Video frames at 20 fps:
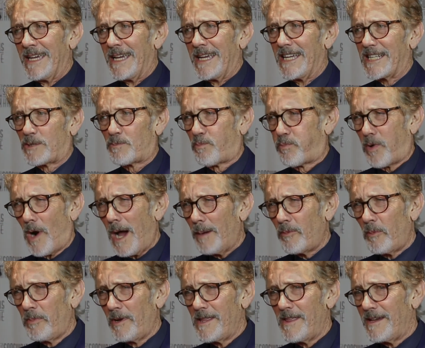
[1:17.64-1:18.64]
it's
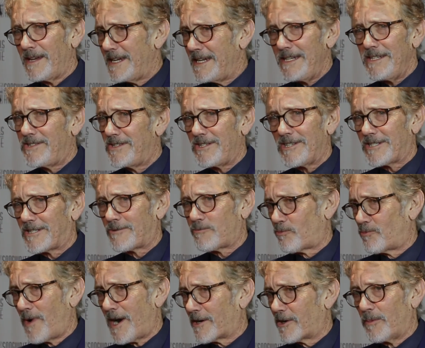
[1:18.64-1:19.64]
probably the easiest
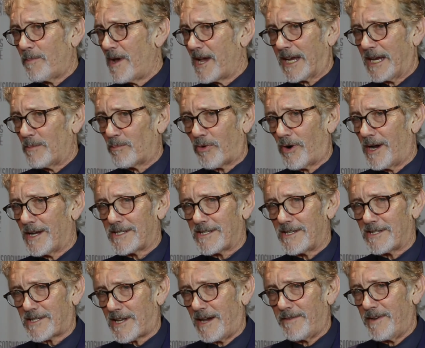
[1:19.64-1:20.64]
record making
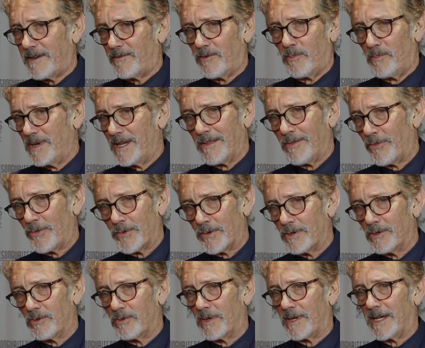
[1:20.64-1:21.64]
process I've ever been
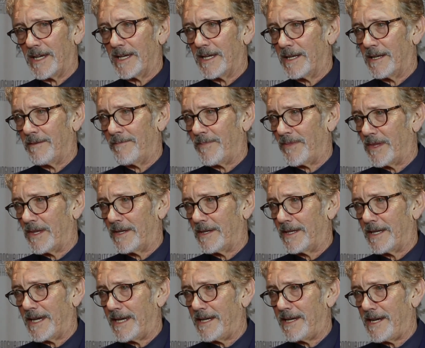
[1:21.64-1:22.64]
through. And
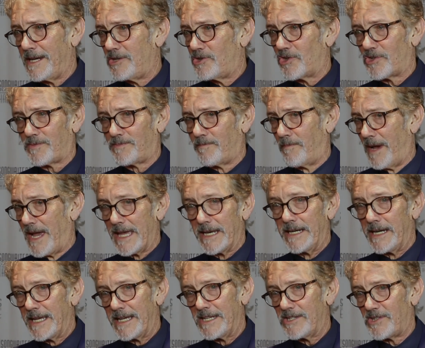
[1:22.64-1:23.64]
he just made
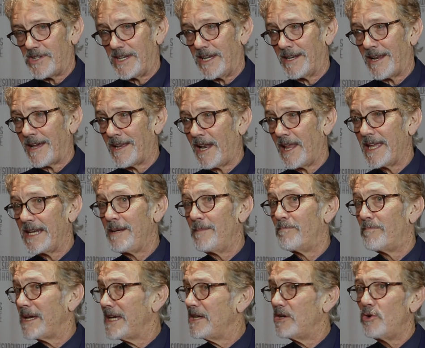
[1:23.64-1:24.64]
it easy. And I let him
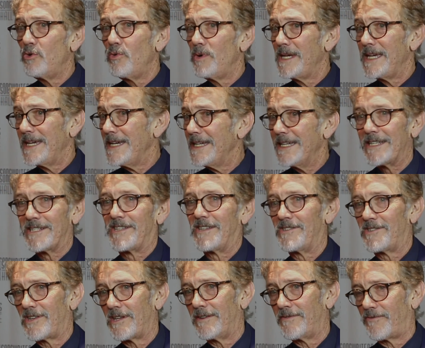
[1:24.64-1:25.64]
be who he is
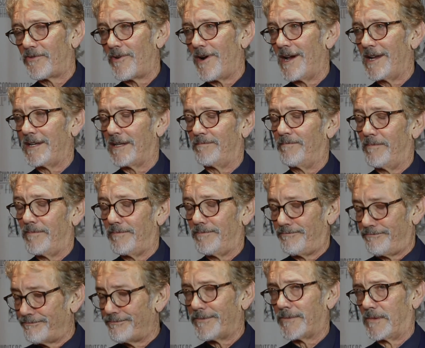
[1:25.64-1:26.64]
instead of trying
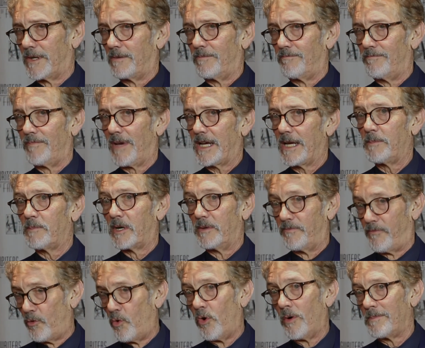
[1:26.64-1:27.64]
to make him
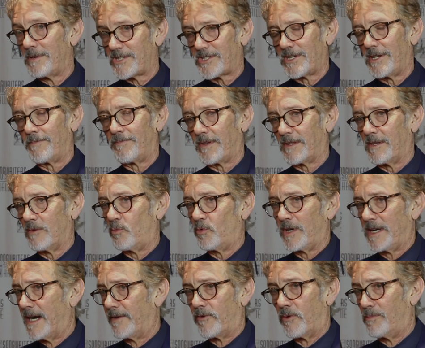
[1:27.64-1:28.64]
conform to something that
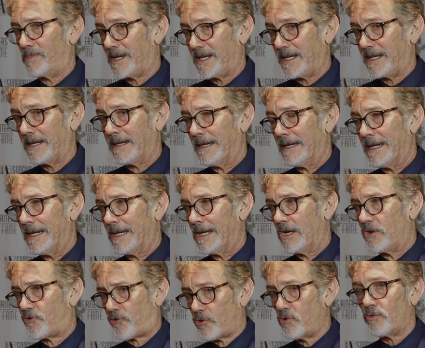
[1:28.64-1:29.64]
would never be
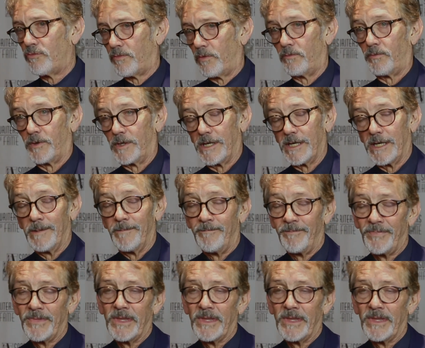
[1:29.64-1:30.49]
truthful for him.